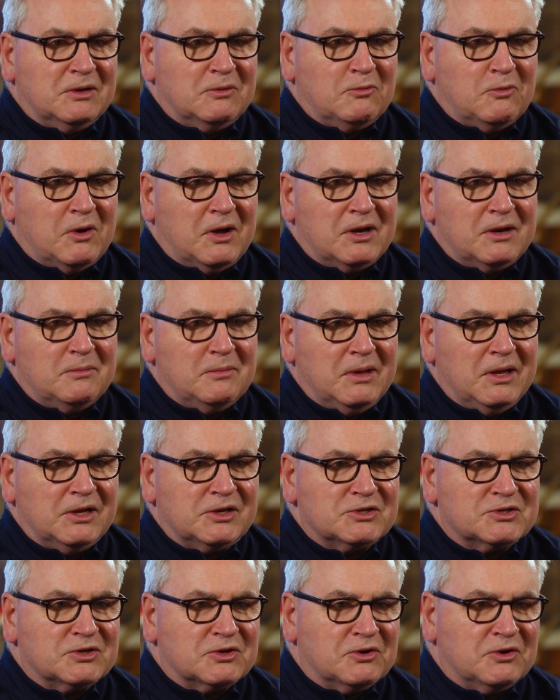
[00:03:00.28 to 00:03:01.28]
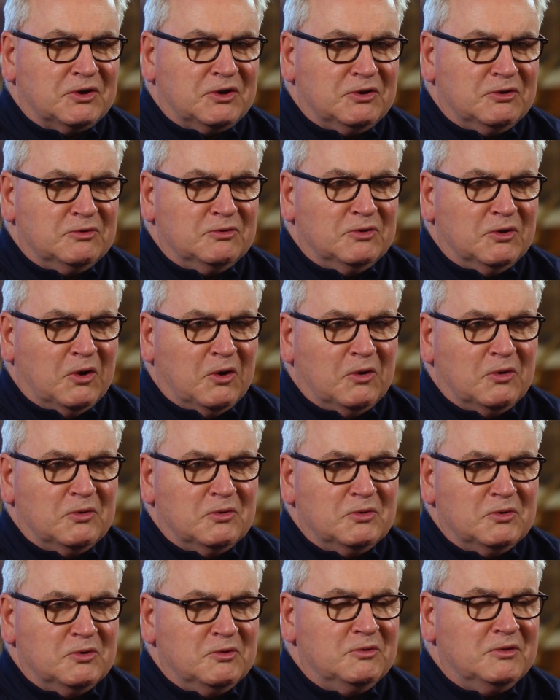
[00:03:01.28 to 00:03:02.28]
that want to make sure you know
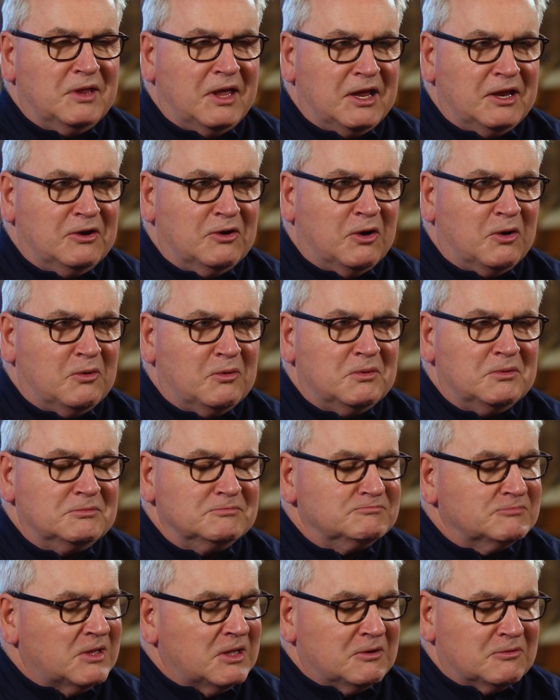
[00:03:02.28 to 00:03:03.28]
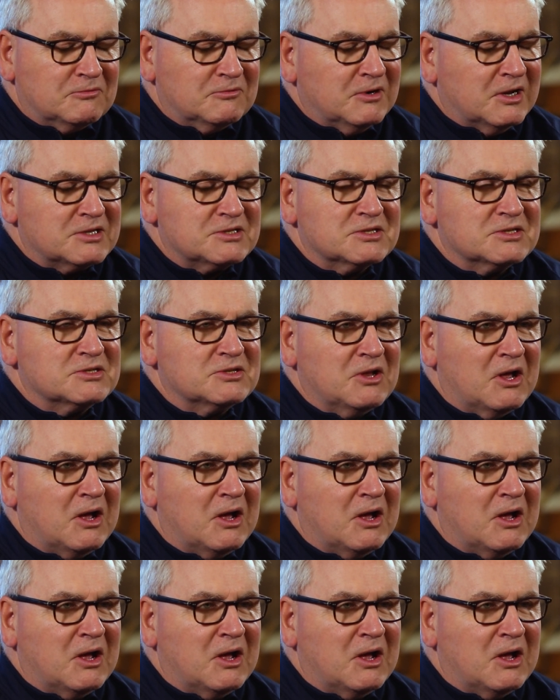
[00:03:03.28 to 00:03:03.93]
who they know. Russ is